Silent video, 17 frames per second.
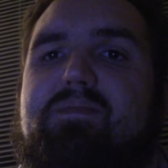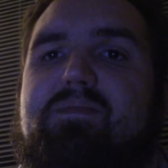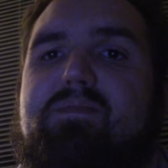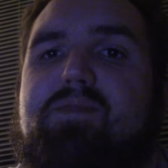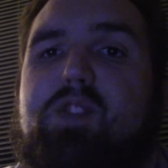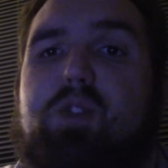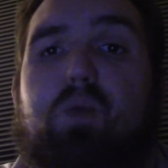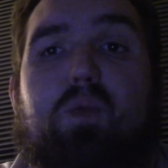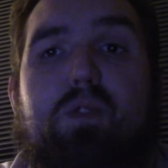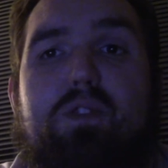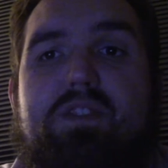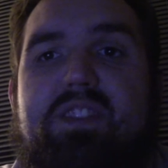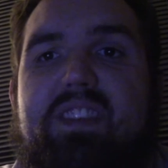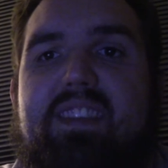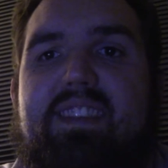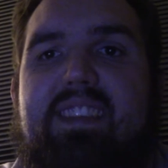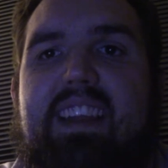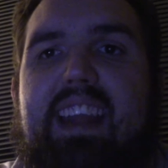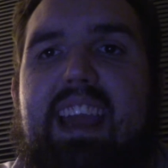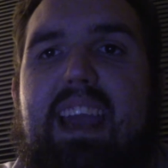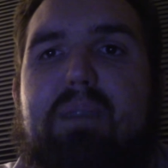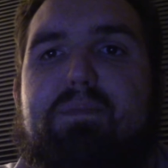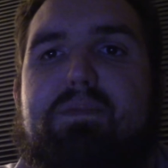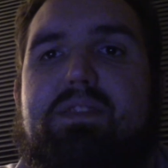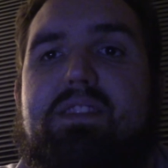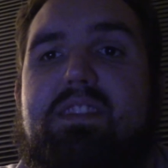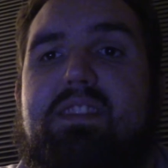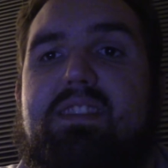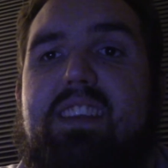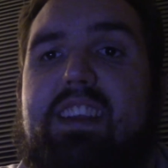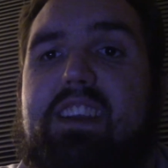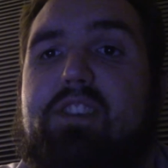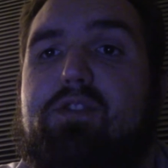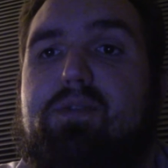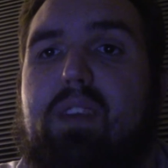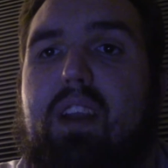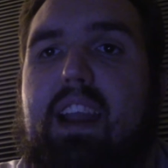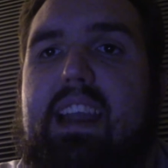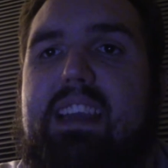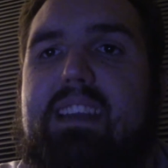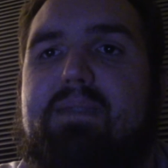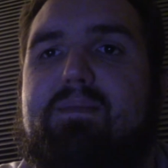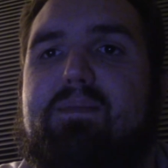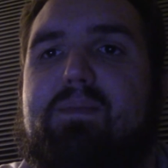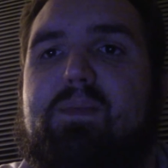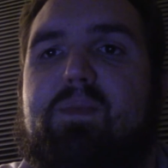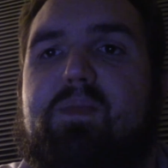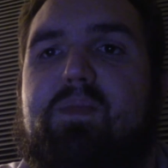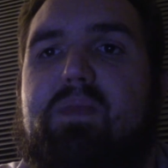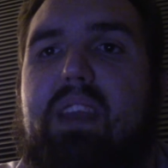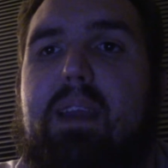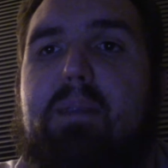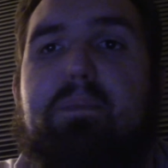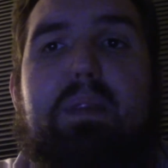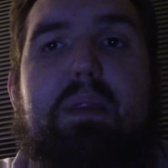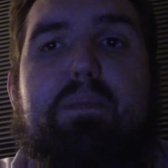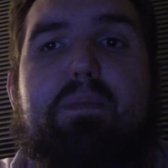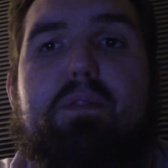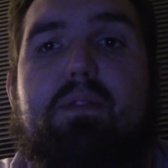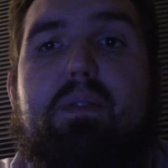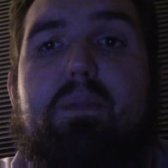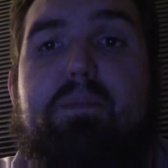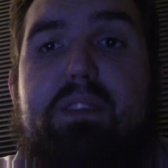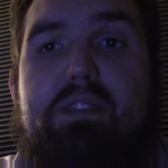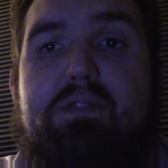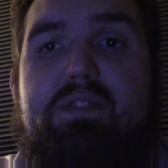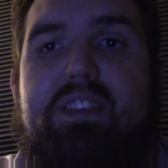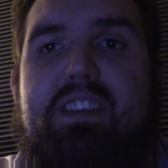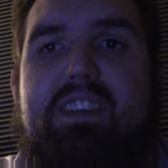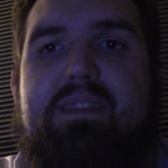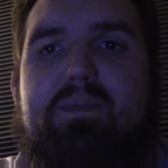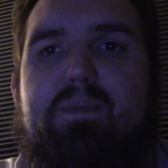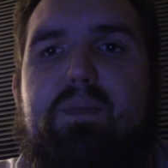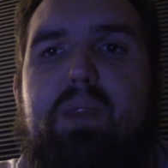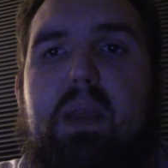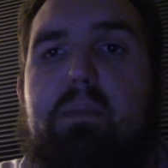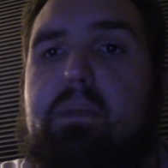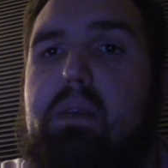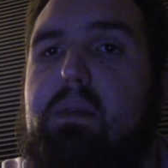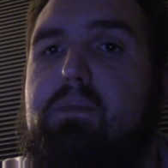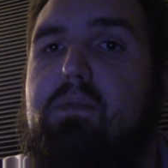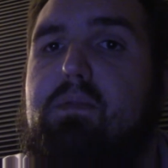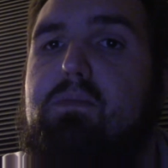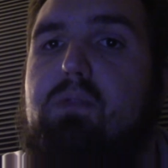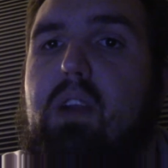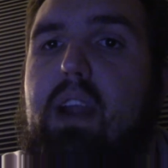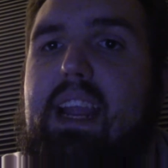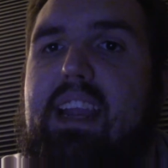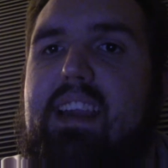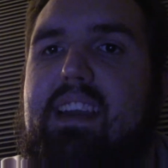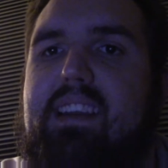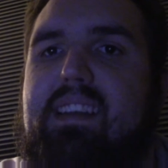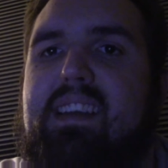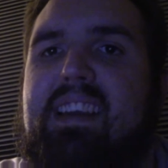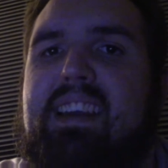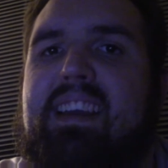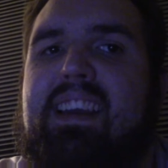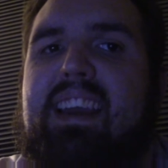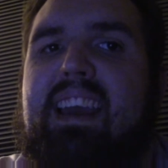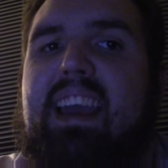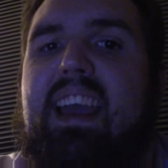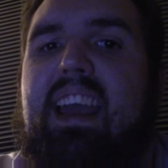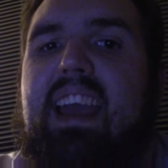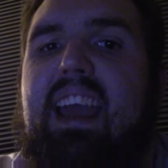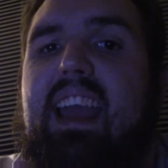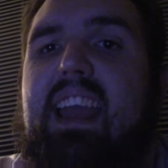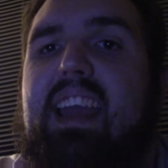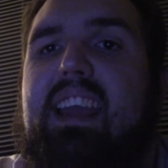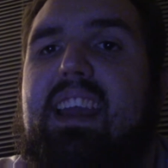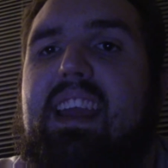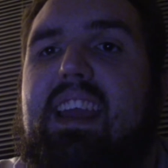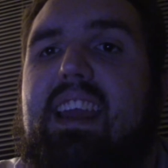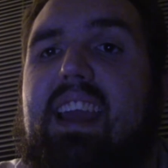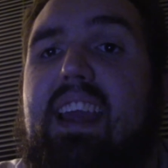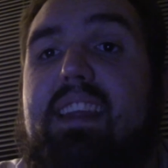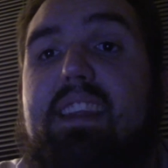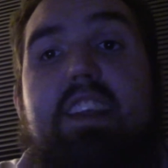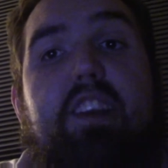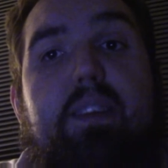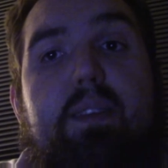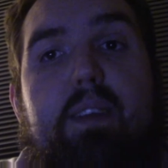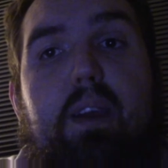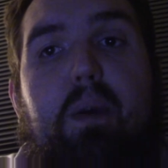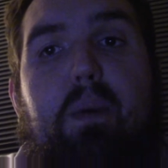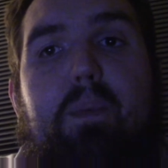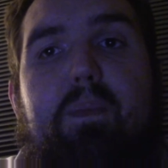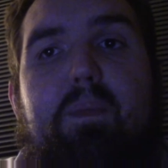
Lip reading: The worst thing that happens is that you try it, and people abuse it, and people break it, and then you know.